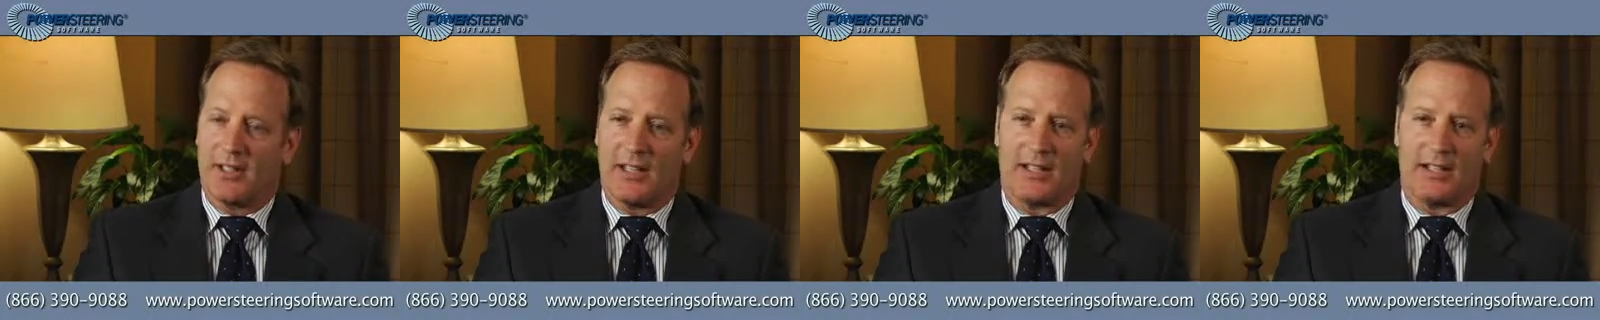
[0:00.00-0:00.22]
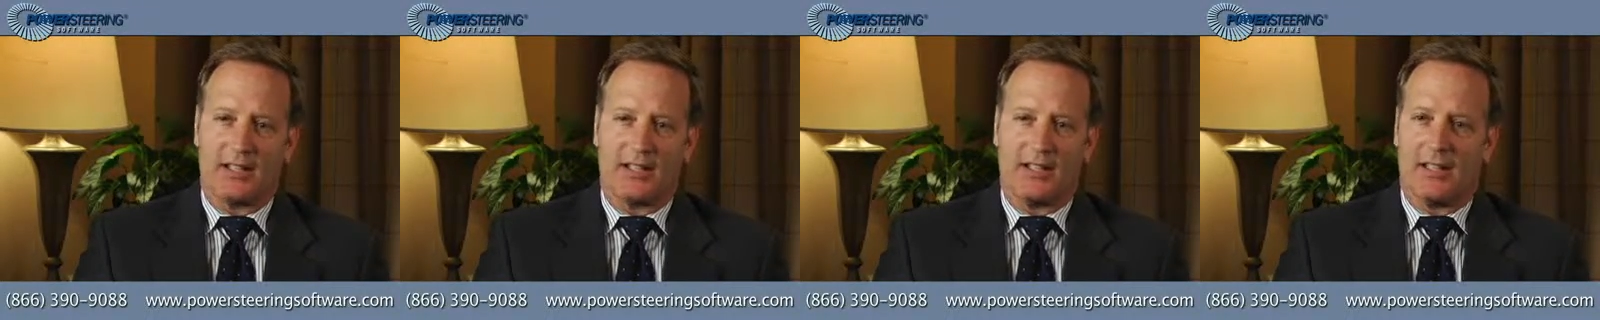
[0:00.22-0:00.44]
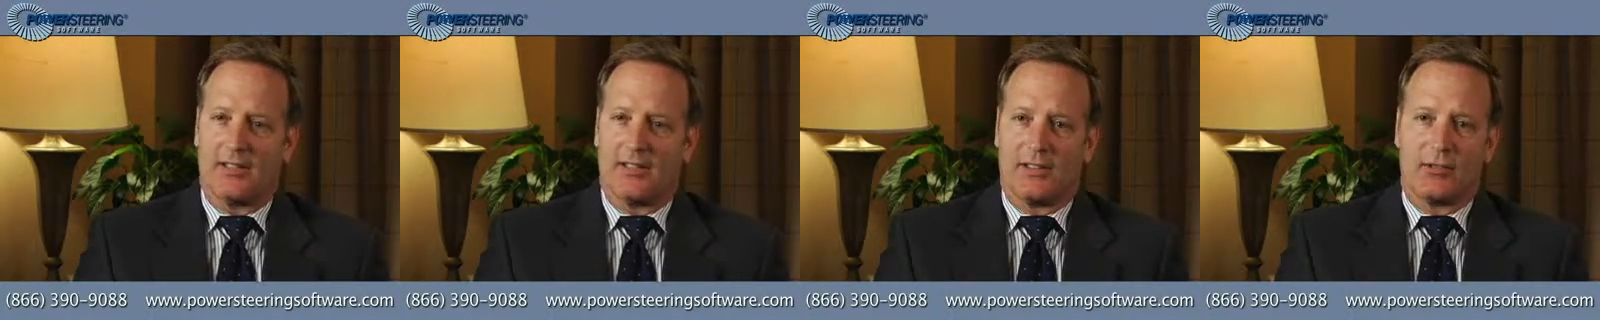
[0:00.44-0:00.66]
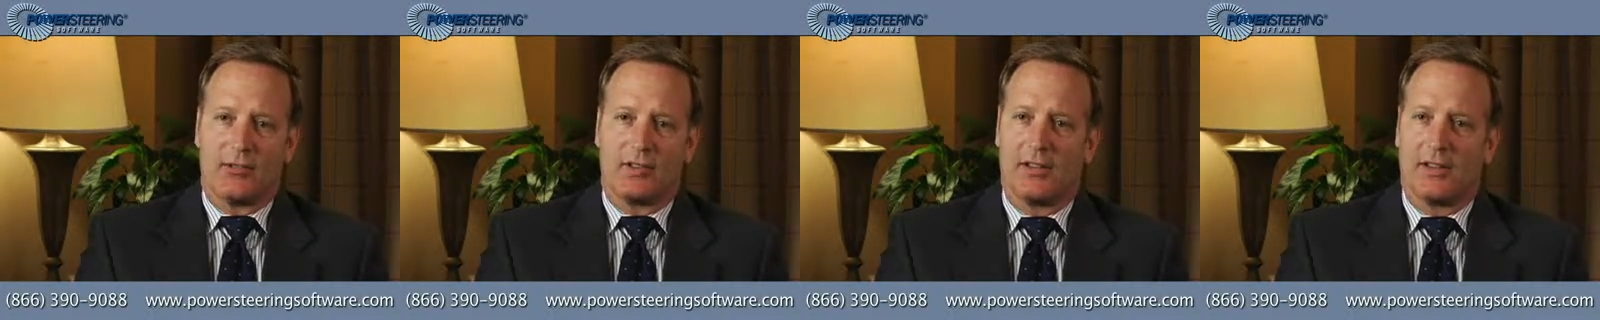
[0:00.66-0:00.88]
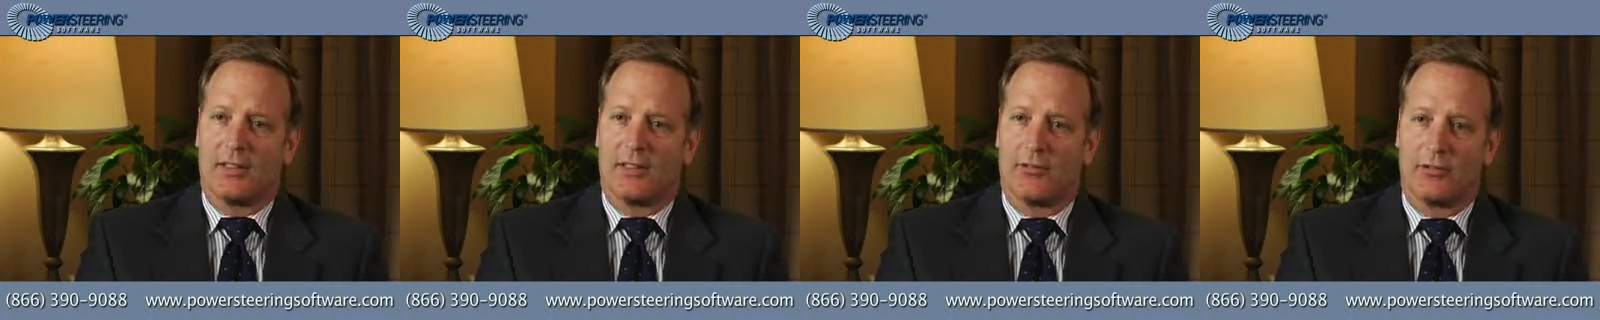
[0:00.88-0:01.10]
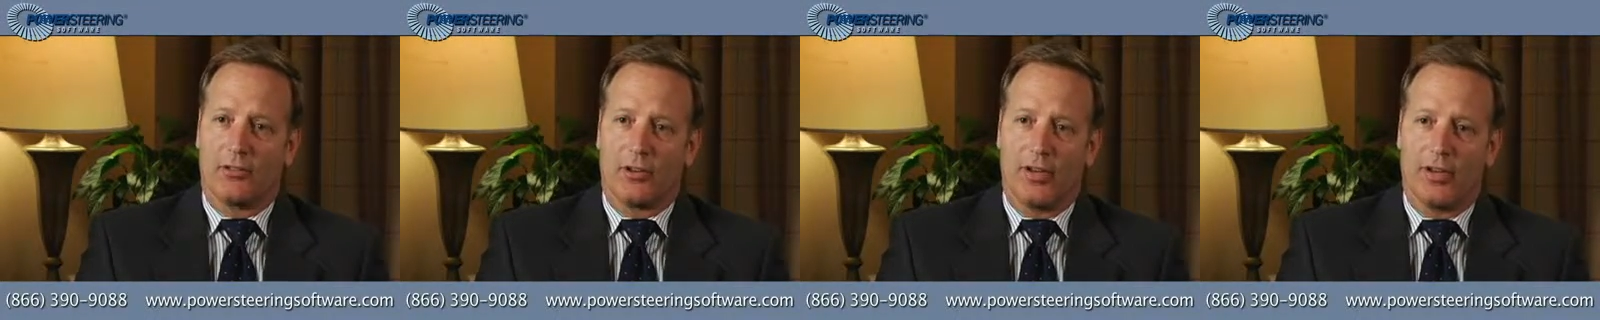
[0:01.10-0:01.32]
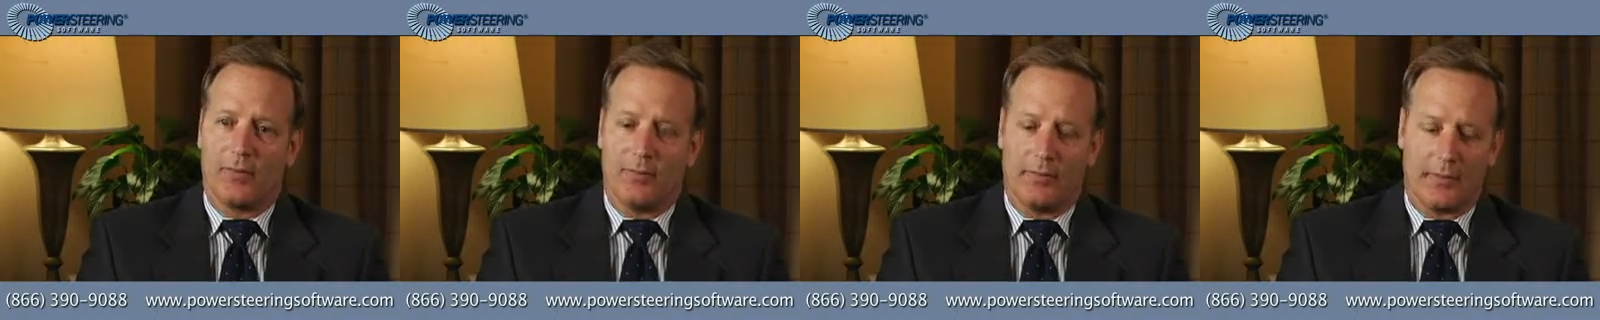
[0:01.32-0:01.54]
that's everything
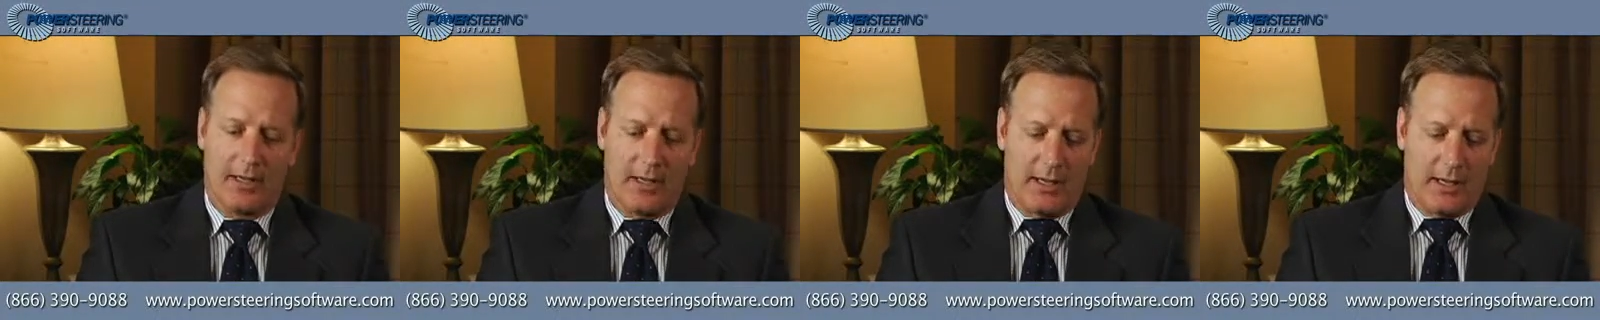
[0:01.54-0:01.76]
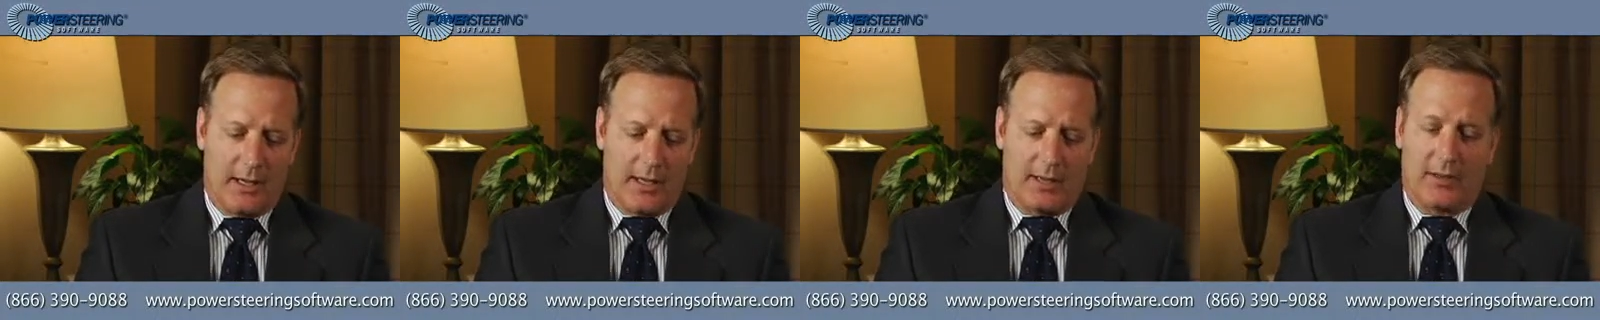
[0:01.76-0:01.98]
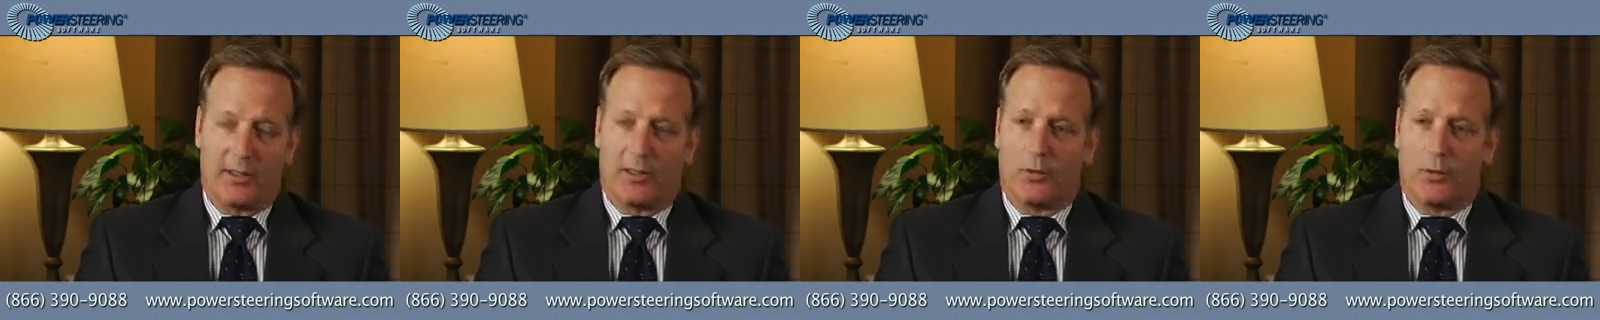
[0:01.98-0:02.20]
from the